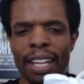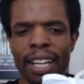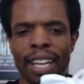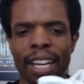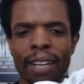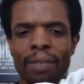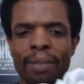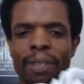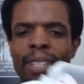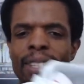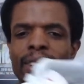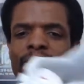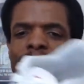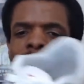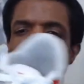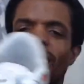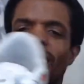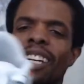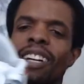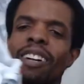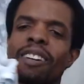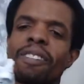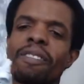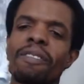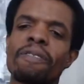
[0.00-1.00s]
I mean, they
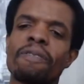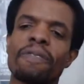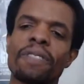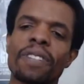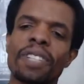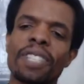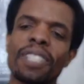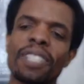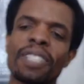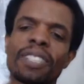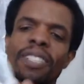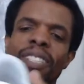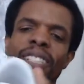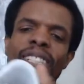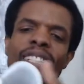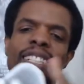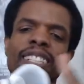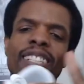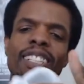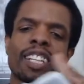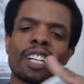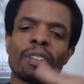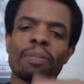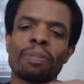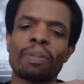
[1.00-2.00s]
they don't feel in
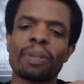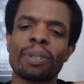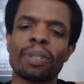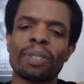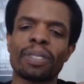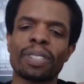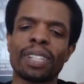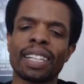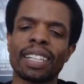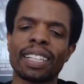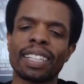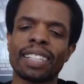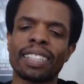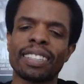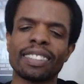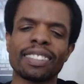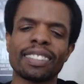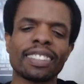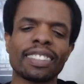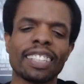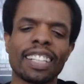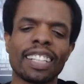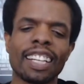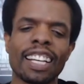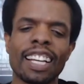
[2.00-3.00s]
the upper like
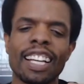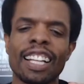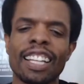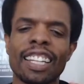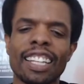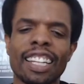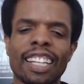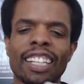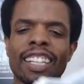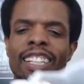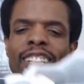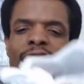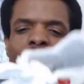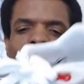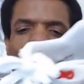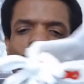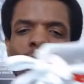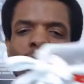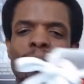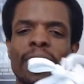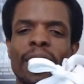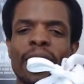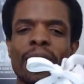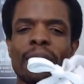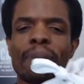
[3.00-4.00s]
like a
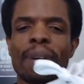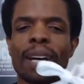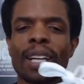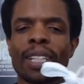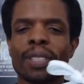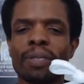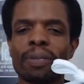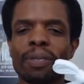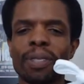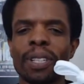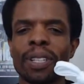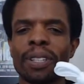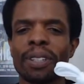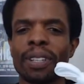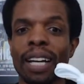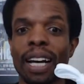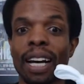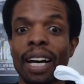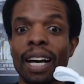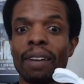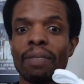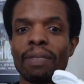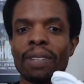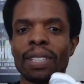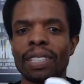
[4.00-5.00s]
normal Air Max One,
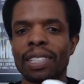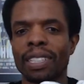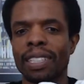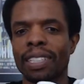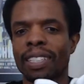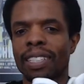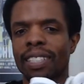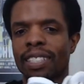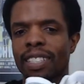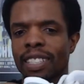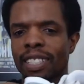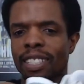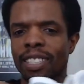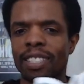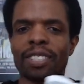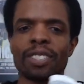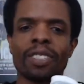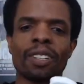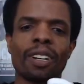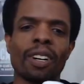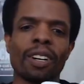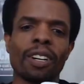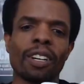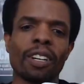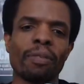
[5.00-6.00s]
obviously, because this is
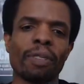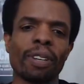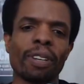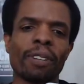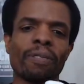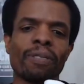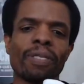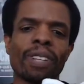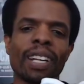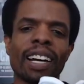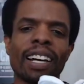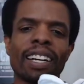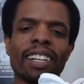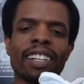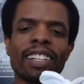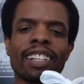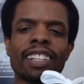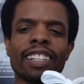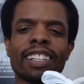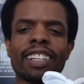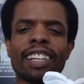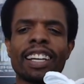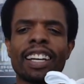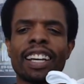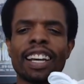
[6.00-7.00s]
all gonna be
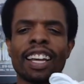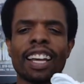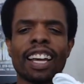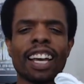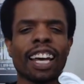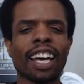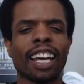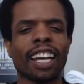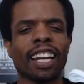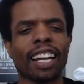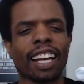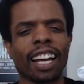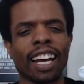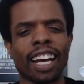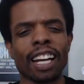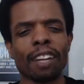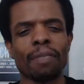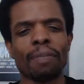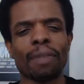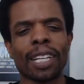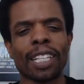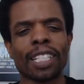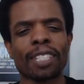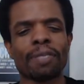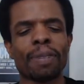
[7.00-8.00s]
Flyknit, and it kind of
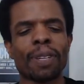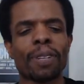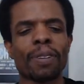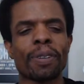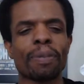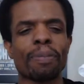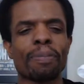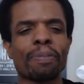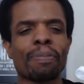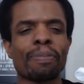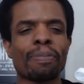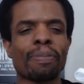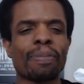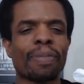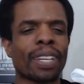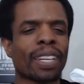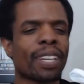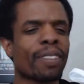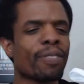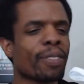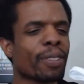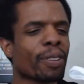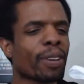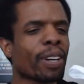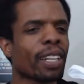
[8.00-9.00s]
makes me
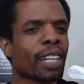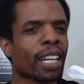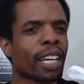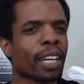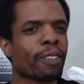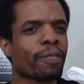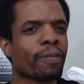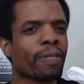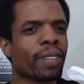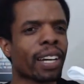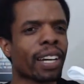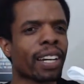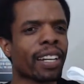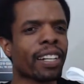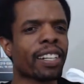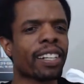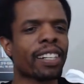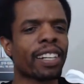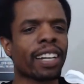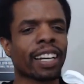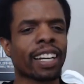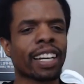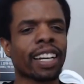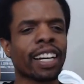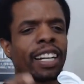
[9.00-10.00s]
even though I like
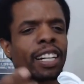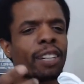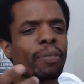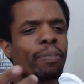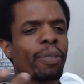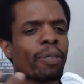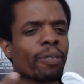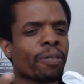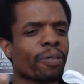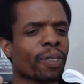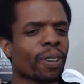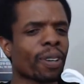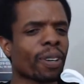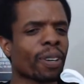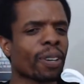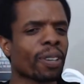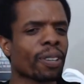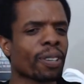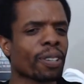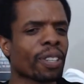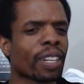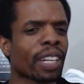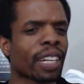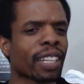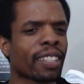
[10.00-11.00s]
Flyknit, I kind of
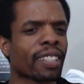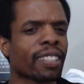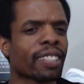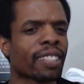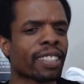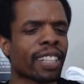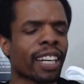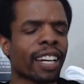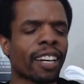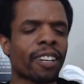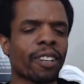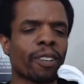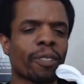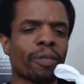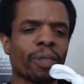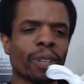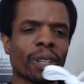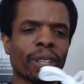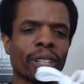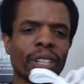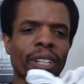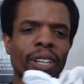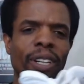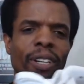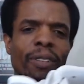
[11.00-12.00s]
prefer like the standard
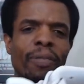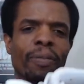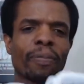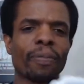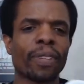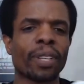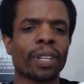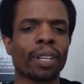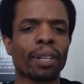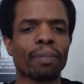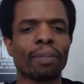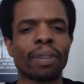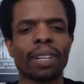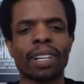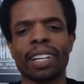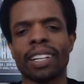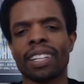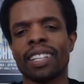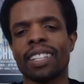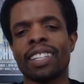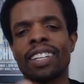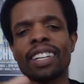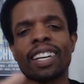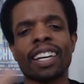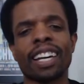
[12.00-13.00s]
one, you know. But I,
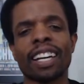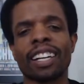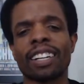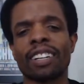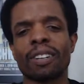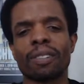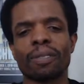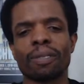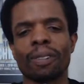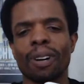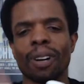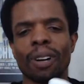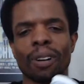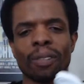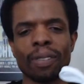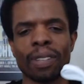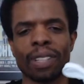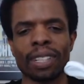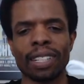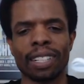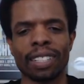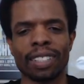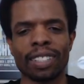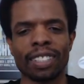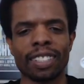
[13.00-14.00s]
you can't go wrong
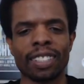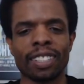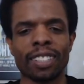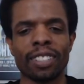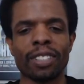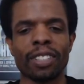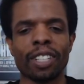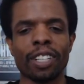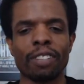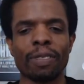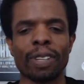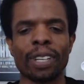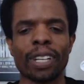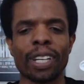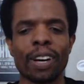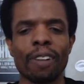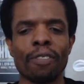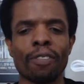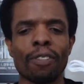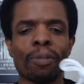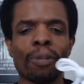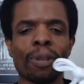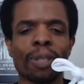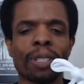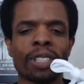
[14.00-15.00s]
with this. It's still going to be
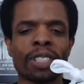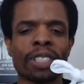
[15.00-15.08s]
comfortable.